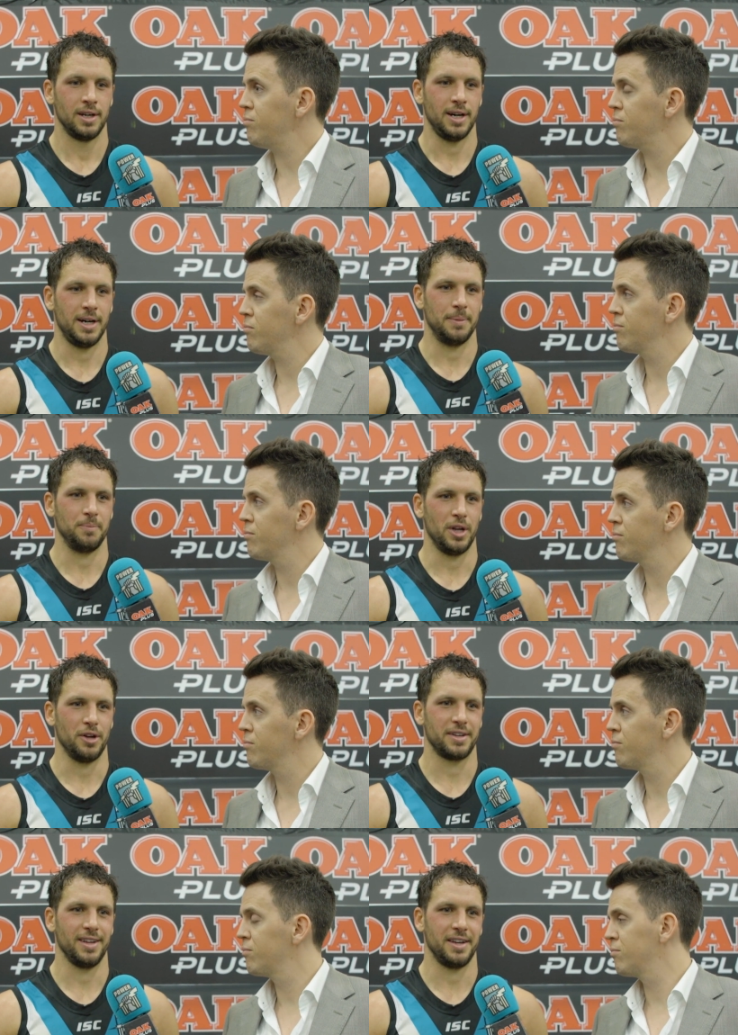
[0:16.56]
Speaker 1: Um, you
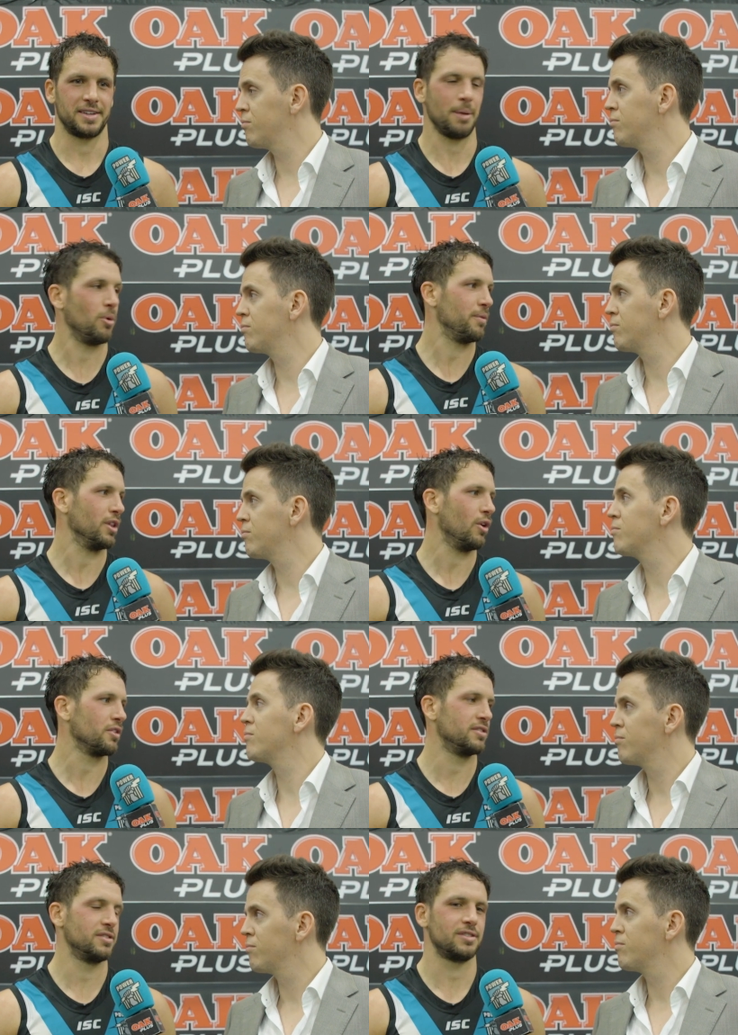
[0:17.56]
know, and to come over the
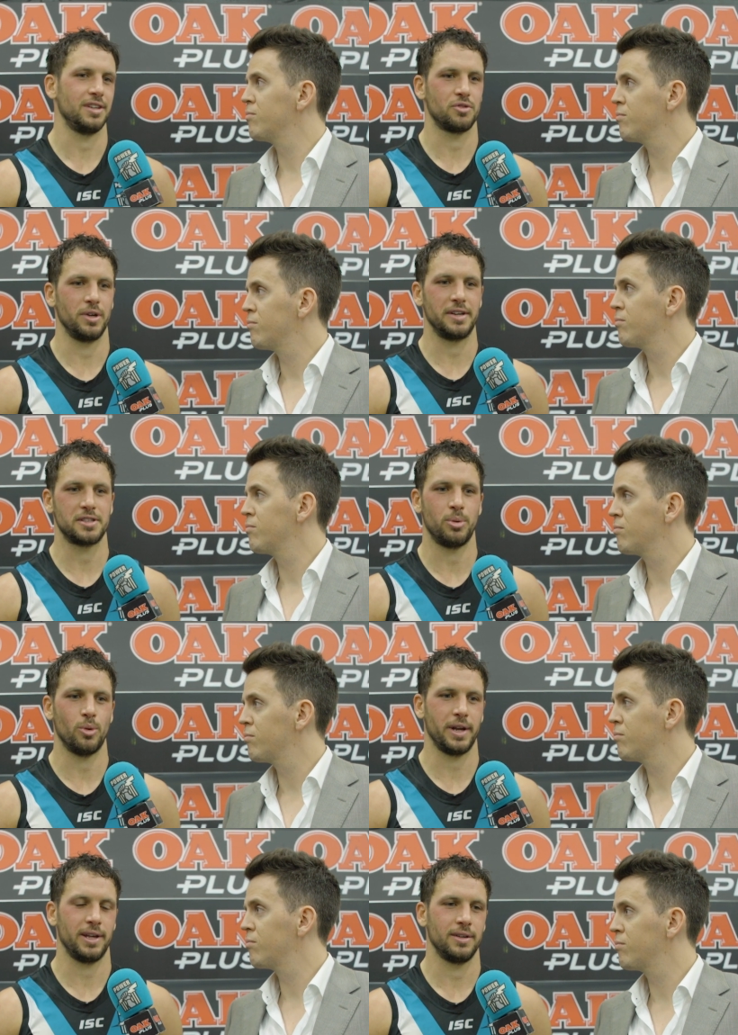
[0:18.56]
loss is, is really
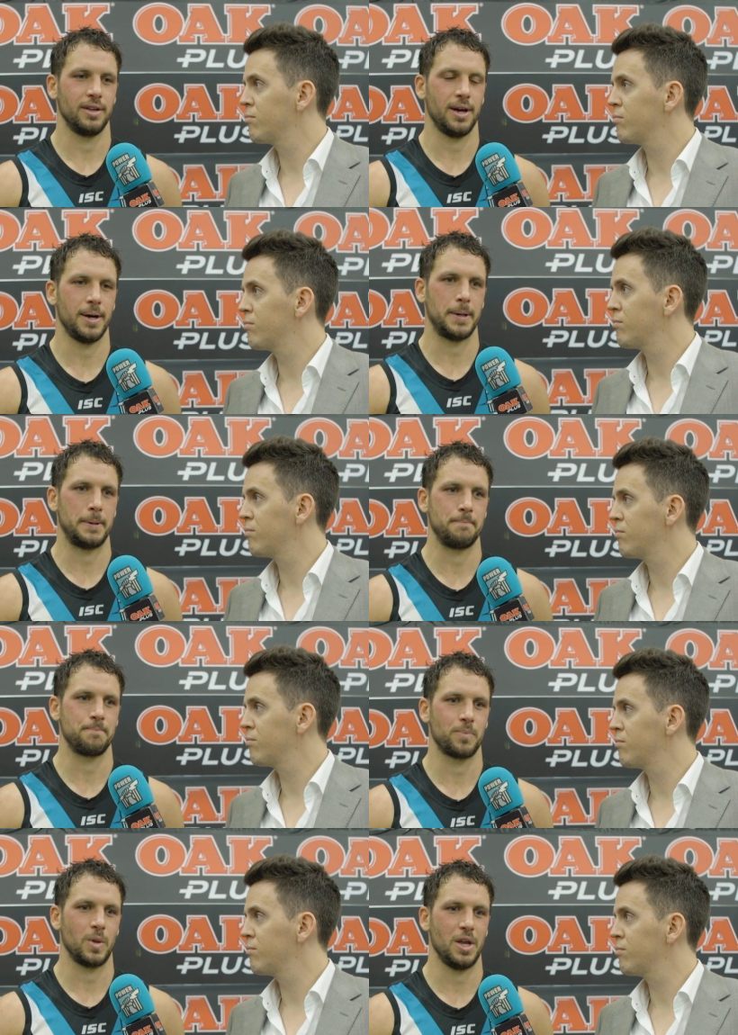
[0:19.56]
disappointing.
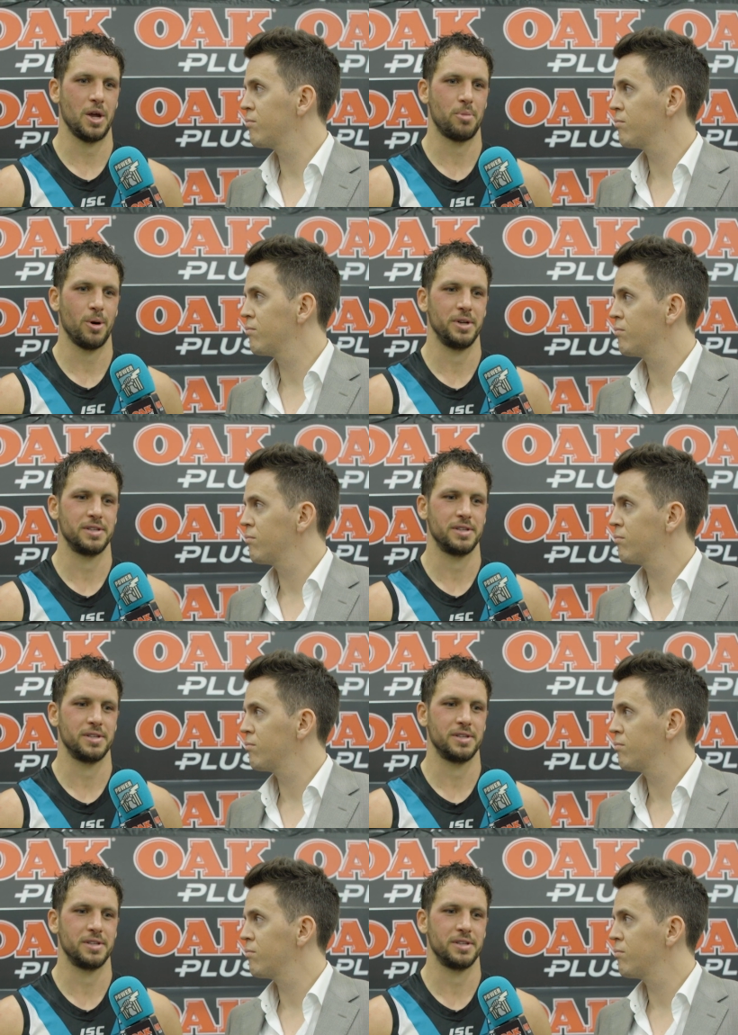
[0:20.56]
Um, you know, probably